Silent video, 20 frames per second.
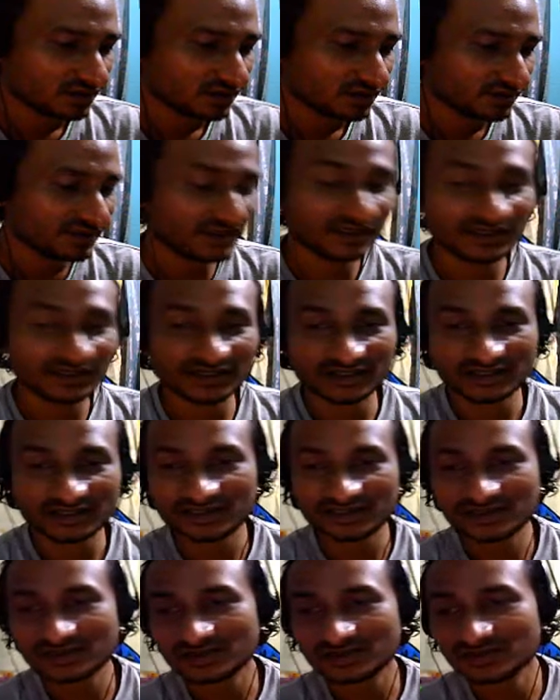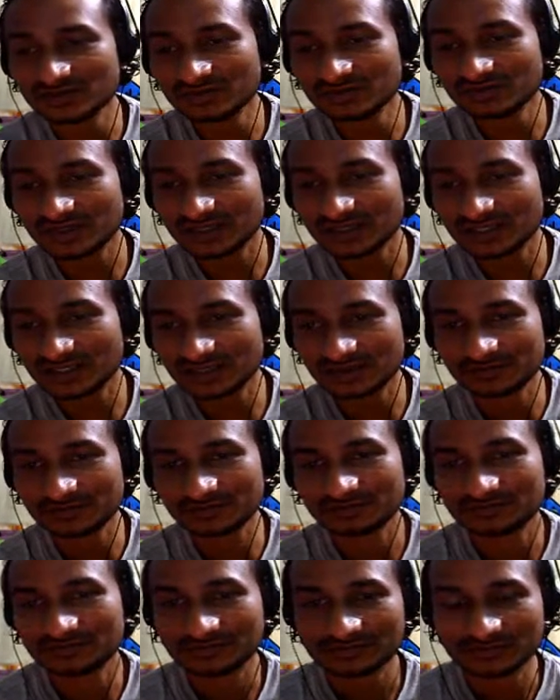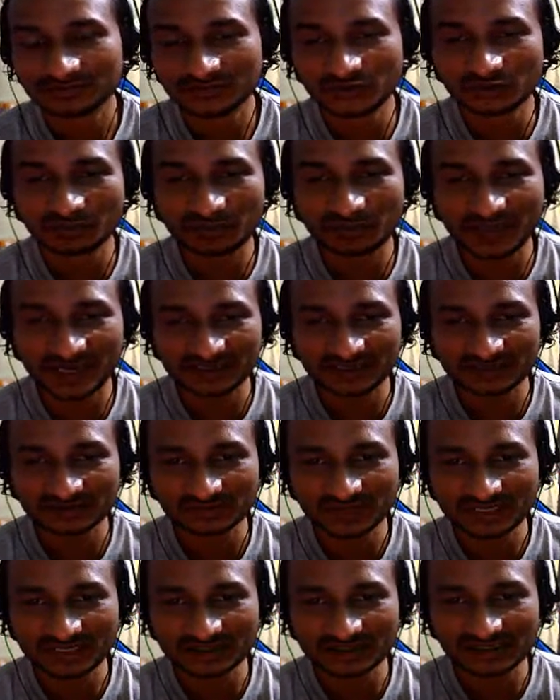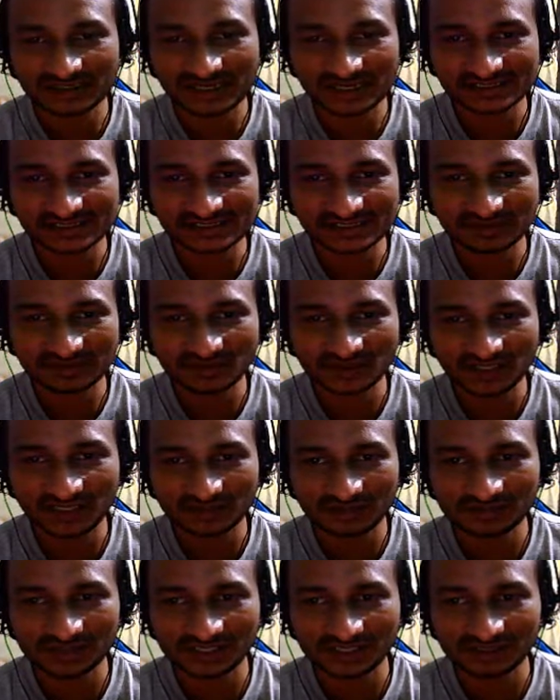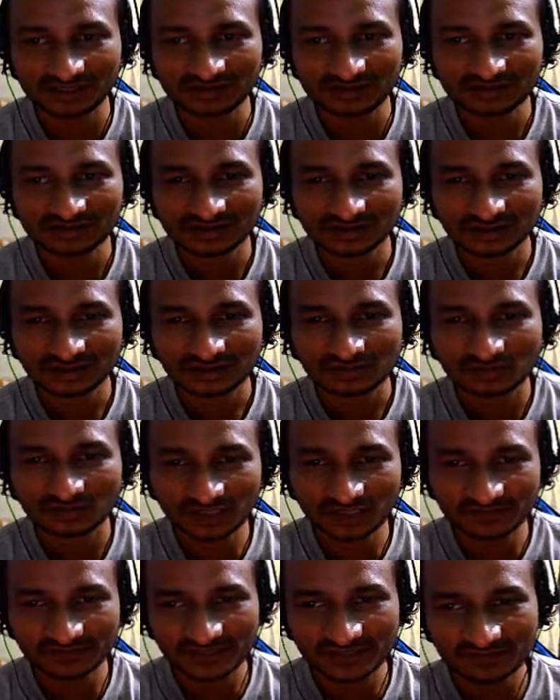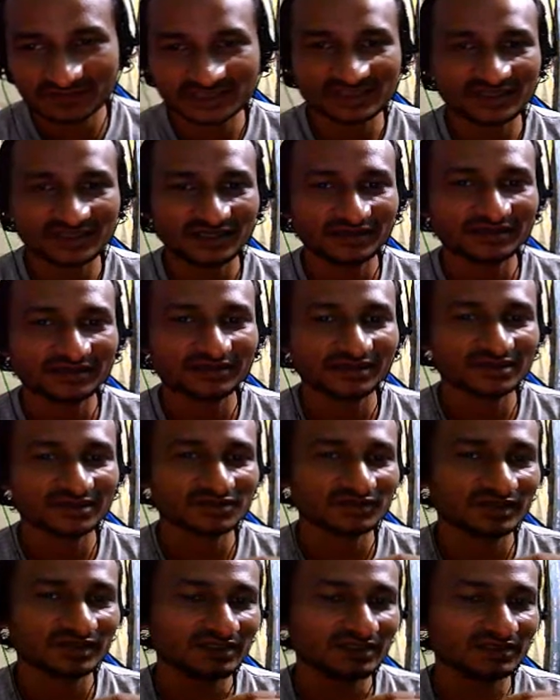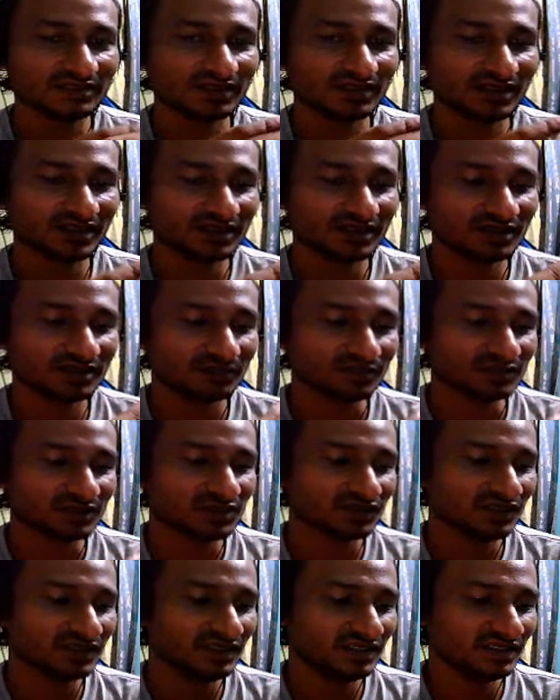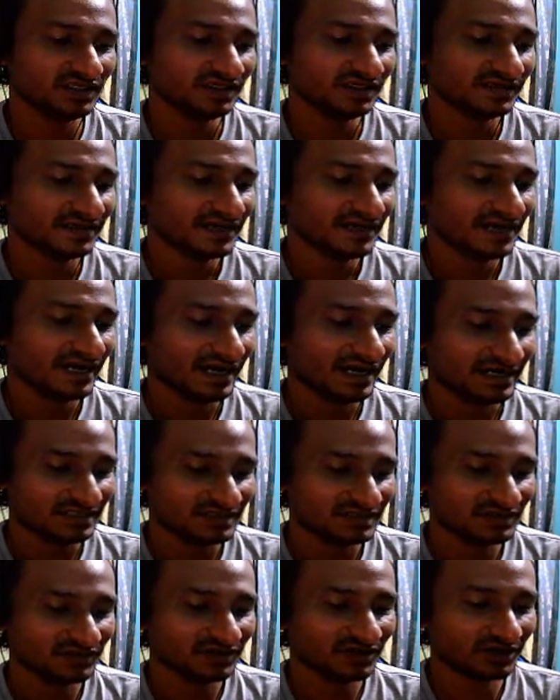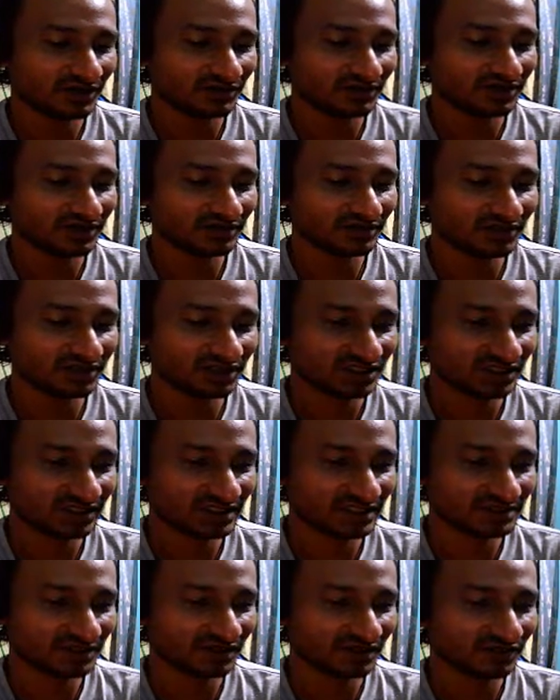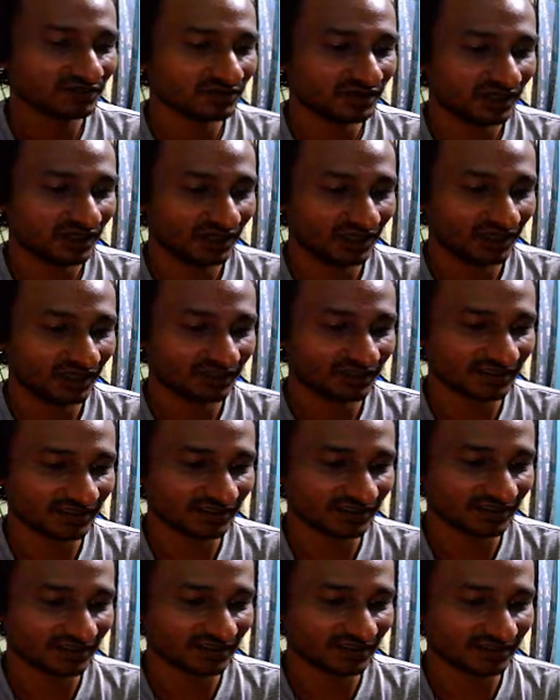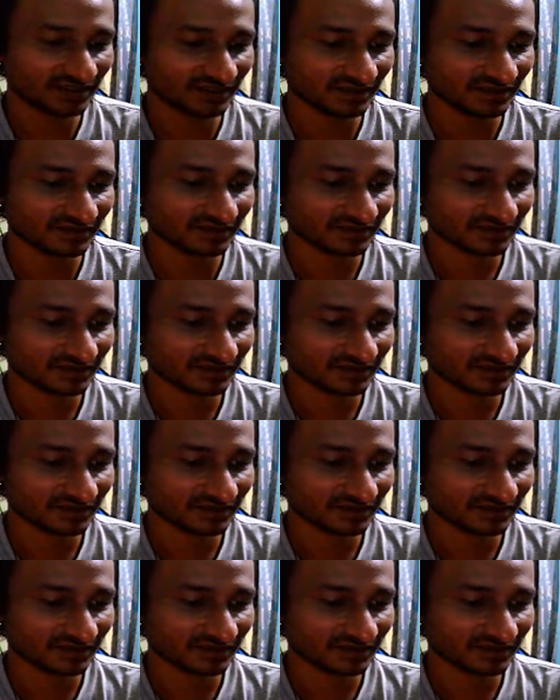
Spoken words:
The nerds who you met when the last time you came here, one of them is here as well. So he asks you how the launcher has been going and that kind of thing.